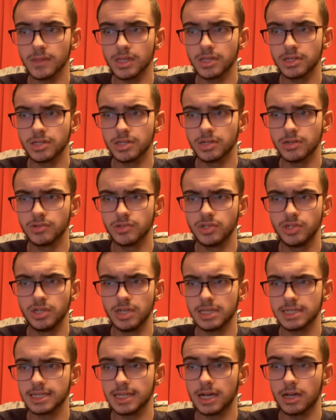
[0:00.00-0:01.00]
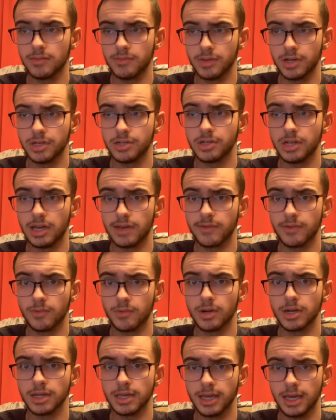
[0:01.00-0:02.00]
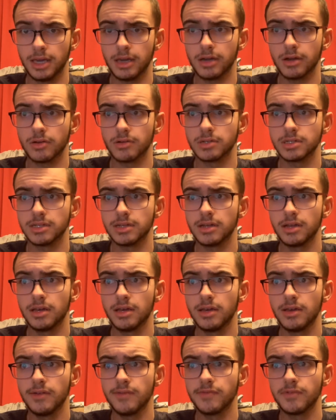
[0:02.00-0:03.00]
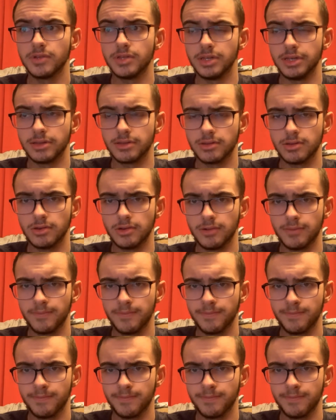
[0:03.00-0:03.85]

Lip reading: shows just how much everyone cares for these two,